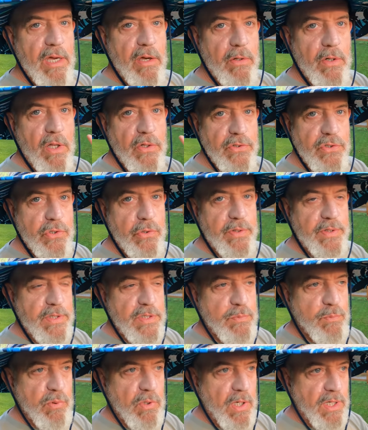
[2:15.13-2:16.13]
you out, I'll show you
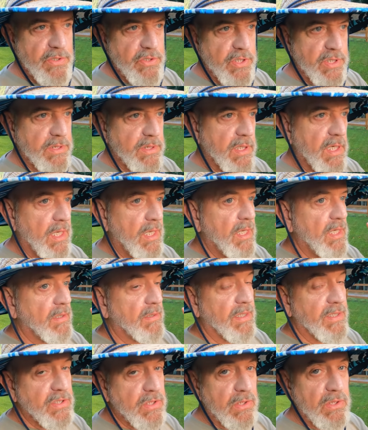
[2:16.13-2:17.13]
this project.
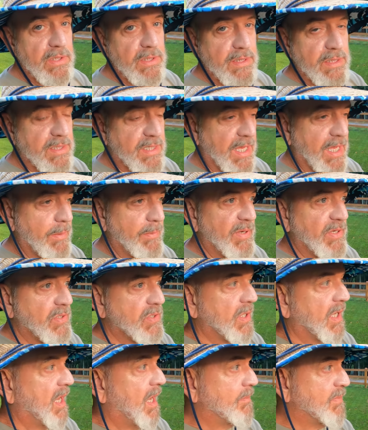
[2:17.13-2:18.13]
Let's look at the
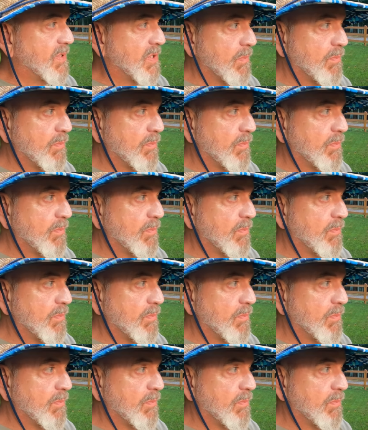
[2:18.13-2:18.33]
damage. I'm